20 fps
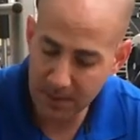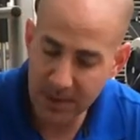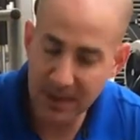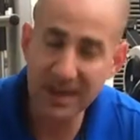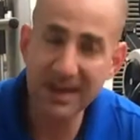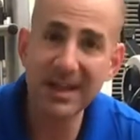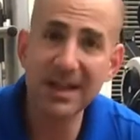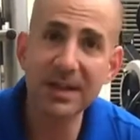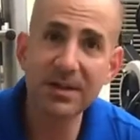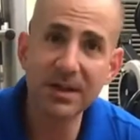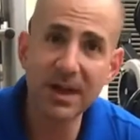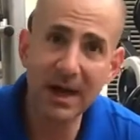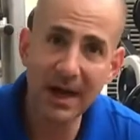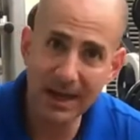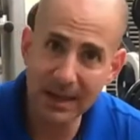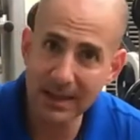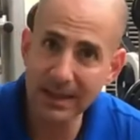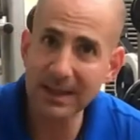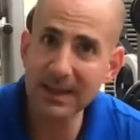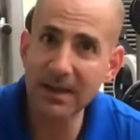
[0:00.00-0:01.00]
but it is
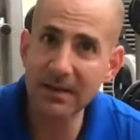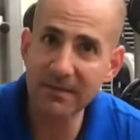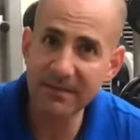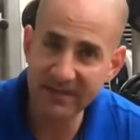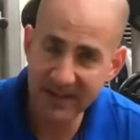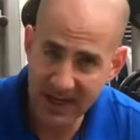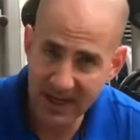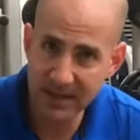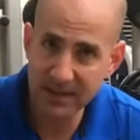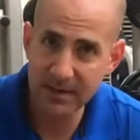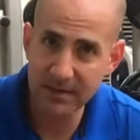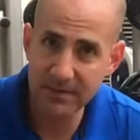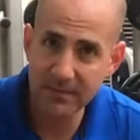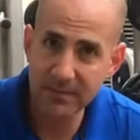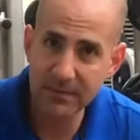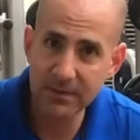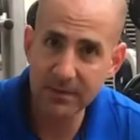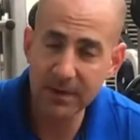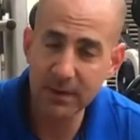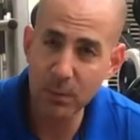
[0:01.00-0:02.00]
highly
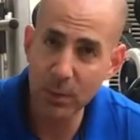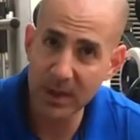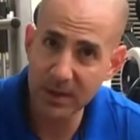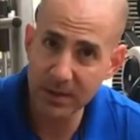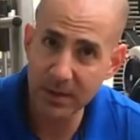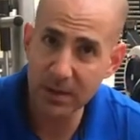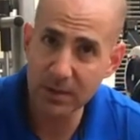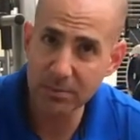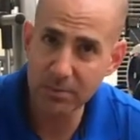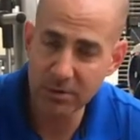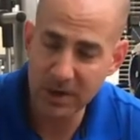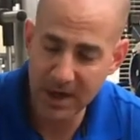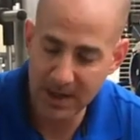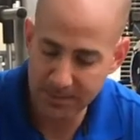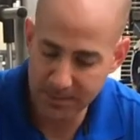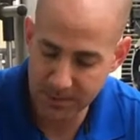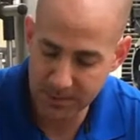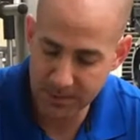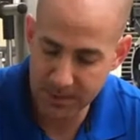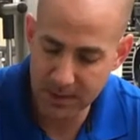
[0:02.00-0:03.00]
effective when done
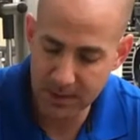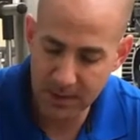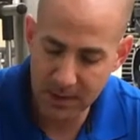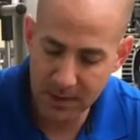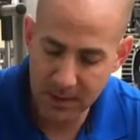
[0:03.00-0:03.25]
properly.